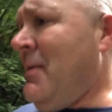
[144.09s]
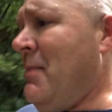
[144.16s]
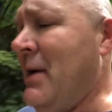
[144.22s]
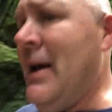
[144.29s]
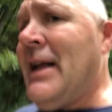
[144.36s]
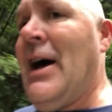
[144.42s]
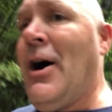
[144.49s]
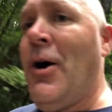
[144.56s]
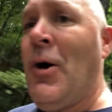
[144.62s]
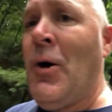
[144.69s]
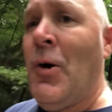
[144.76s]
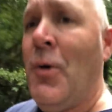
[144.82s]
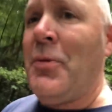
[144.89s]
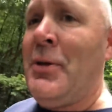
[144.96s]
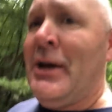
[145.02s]
man, that
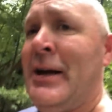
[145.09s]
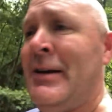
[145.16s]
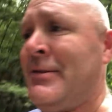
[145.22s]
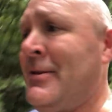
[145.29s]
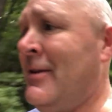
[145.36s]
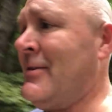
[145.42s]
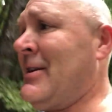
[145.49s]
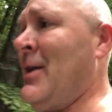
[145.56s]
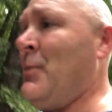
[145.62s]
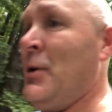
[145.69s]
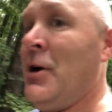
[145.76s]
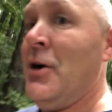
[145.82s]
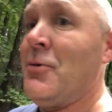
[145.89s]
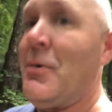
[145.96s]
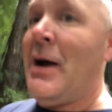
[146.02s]
whole thing starts coming
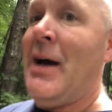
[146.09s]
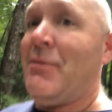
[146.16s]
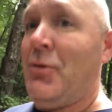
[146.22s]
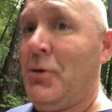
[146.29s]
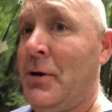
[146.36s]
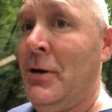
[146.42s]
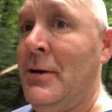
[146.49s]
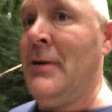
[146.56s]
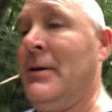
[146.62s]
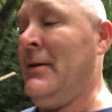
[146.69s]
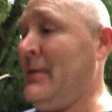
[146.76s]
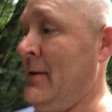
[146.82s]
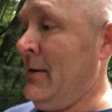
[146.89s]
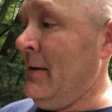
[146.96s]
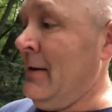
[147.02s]
unraveled
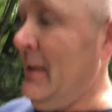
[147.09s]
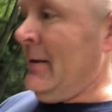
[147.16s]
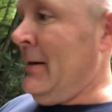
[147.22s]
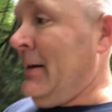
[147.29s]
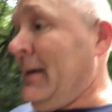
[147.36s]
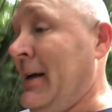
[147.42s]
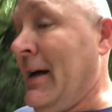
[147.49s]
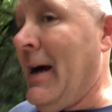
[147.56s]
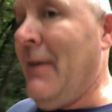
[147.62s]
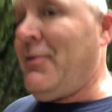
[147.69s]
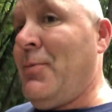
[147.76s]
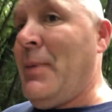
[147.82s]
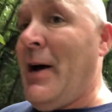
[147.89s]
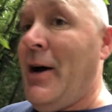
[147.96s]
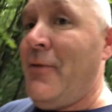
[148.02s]

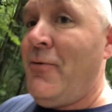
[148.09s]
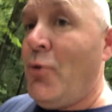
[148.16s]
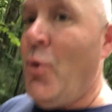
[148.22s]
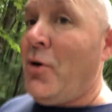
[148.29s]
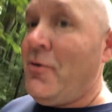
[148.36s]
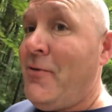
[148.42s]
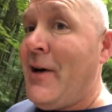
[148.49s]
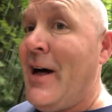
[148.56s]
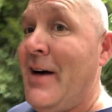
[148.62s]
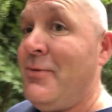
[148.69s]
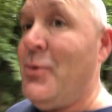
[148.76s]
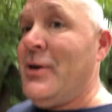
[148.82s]
after about 4 to 5